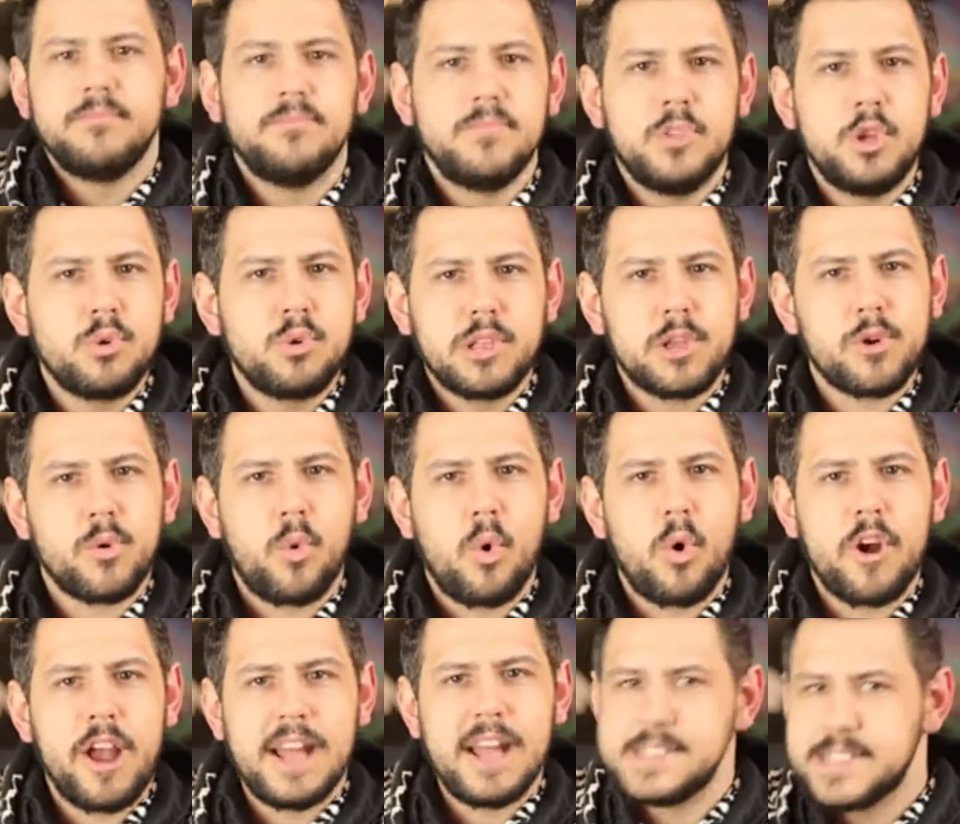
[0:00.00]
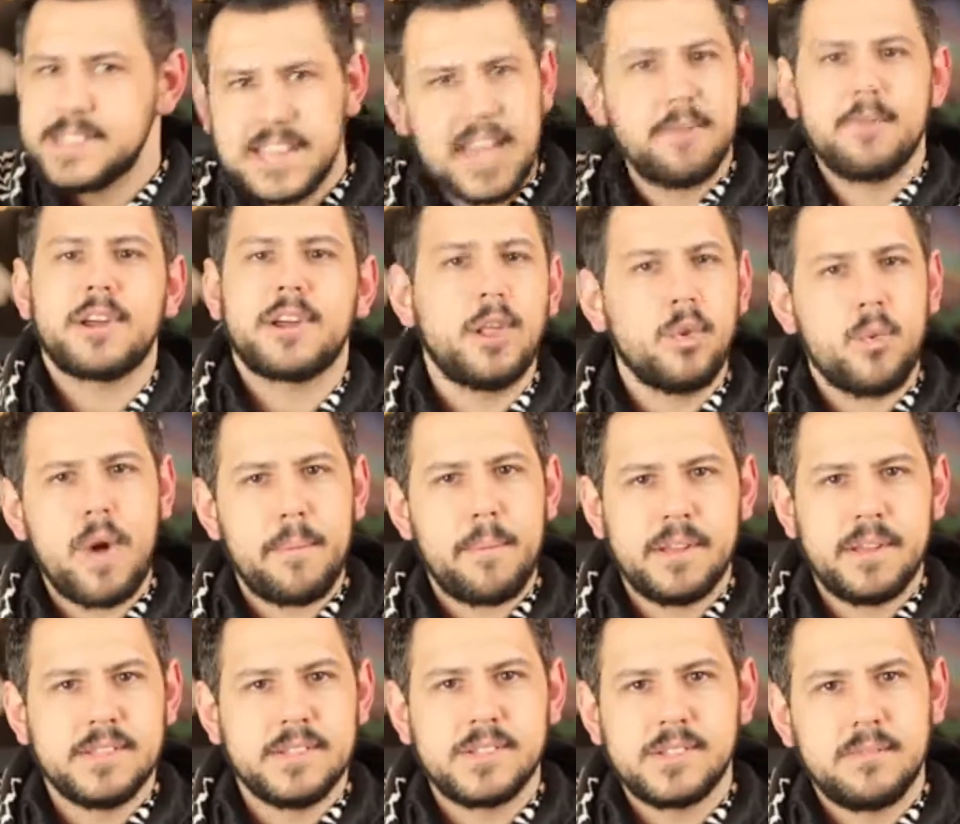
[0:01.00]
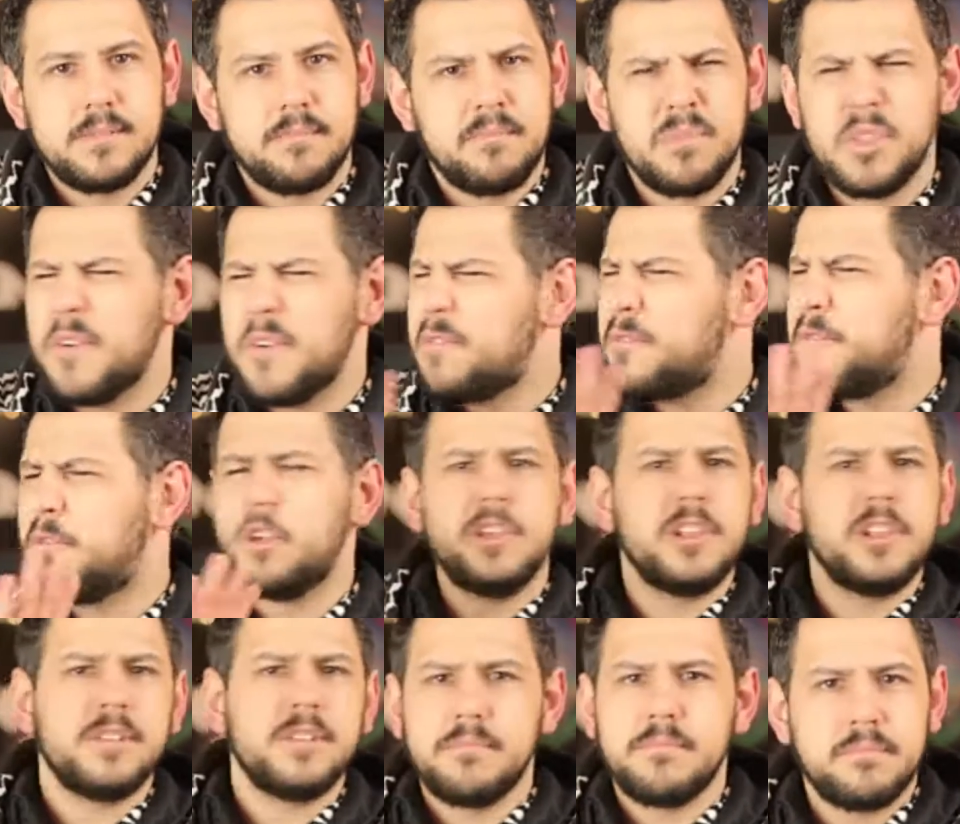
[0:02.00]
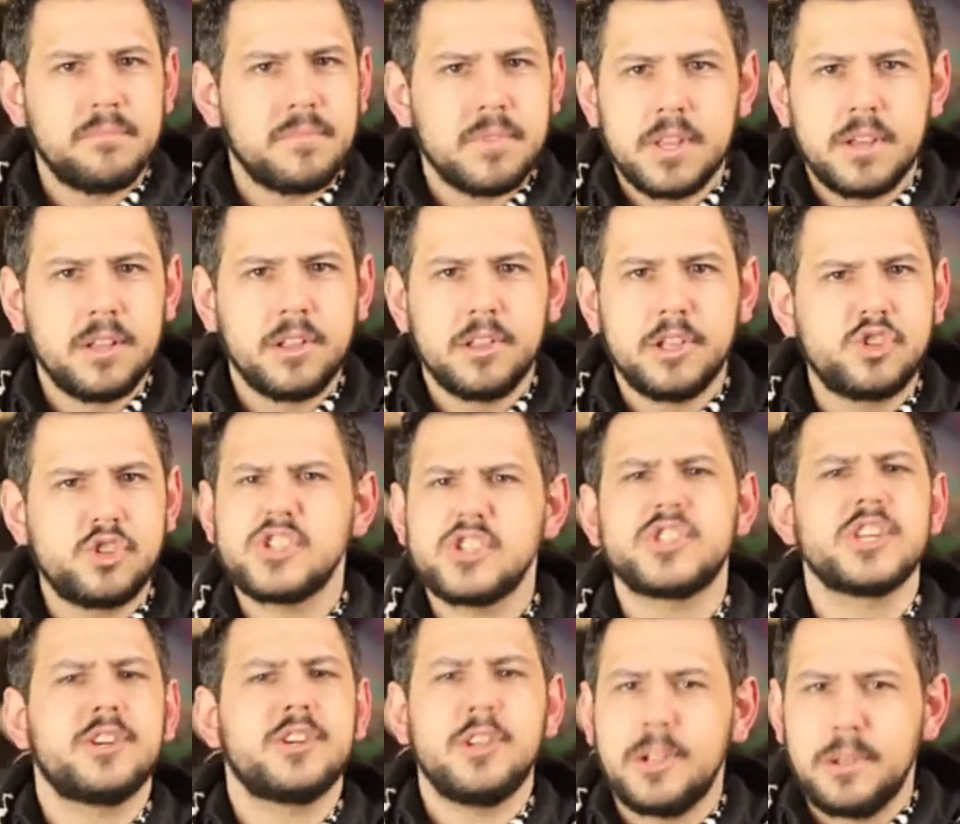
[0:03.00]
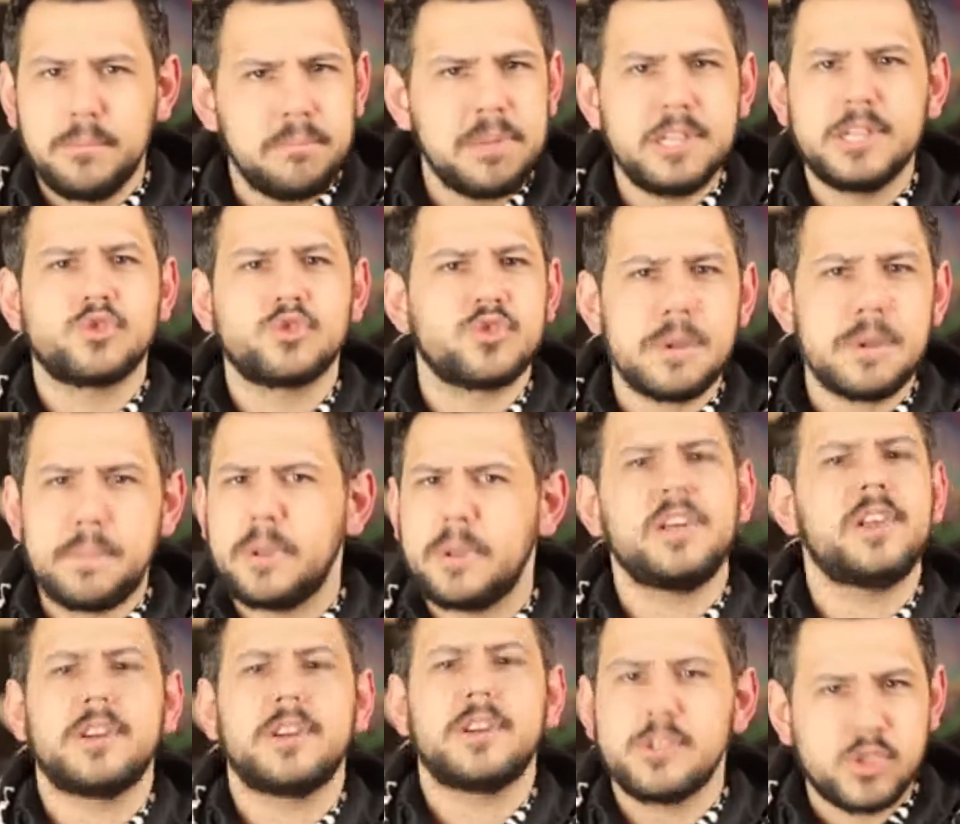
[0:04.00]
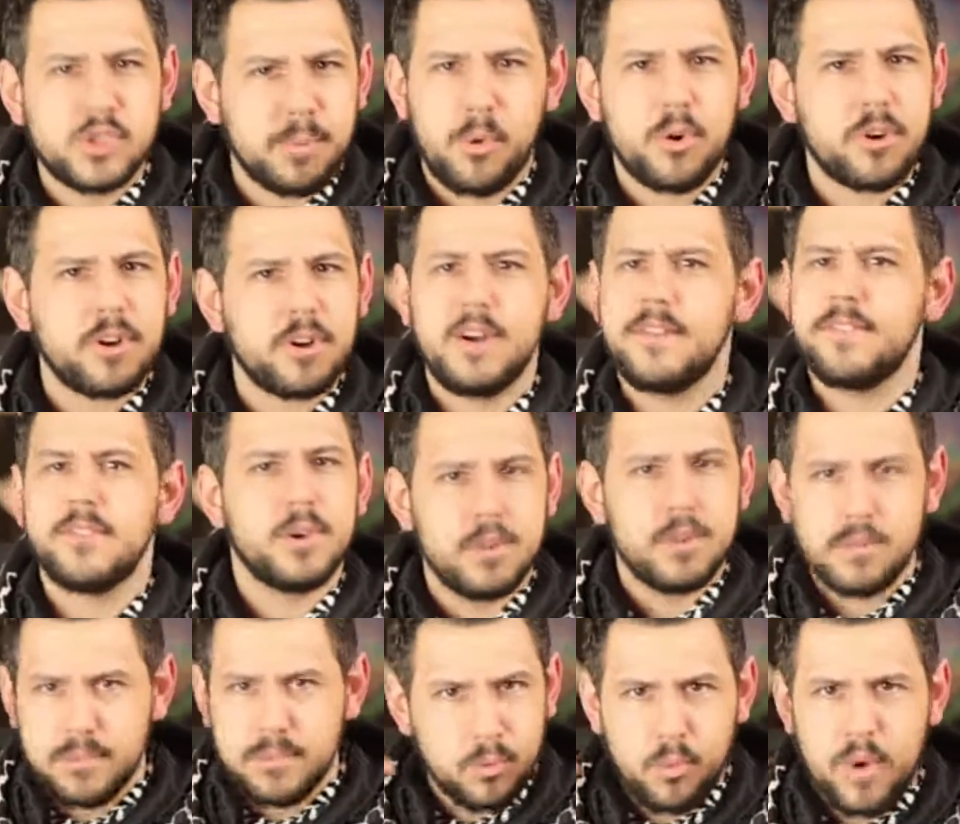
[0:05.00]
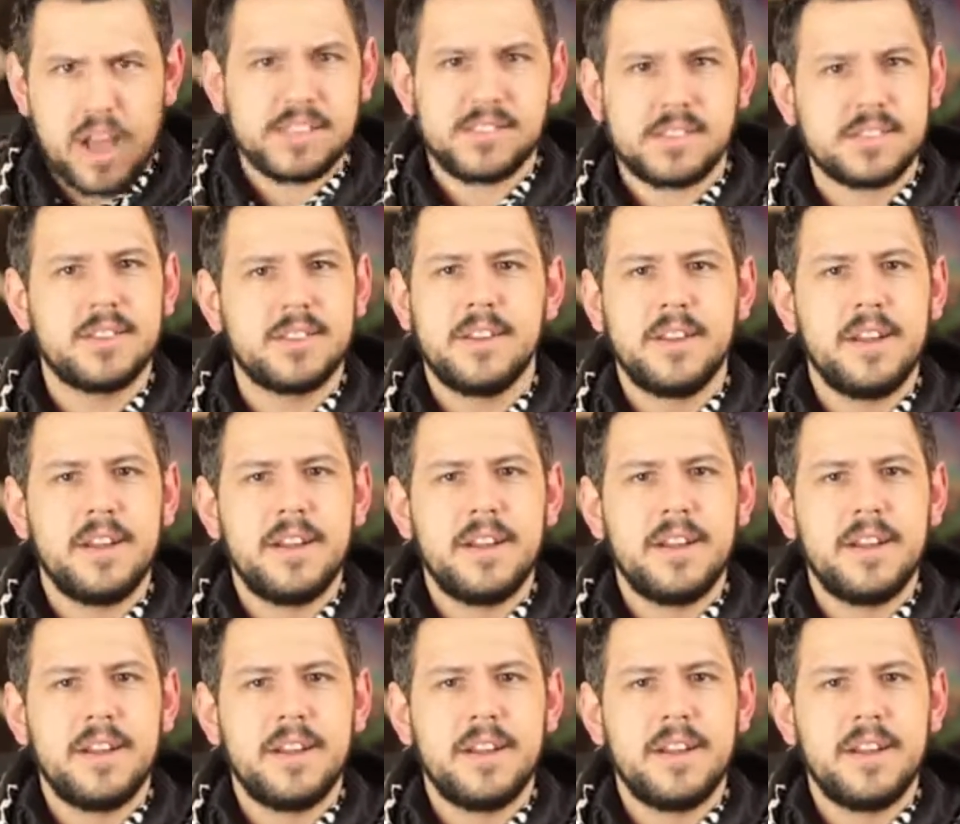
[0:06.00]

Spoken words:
nuclear warheads, chemical weapons, the full logistical, military, political support of the West,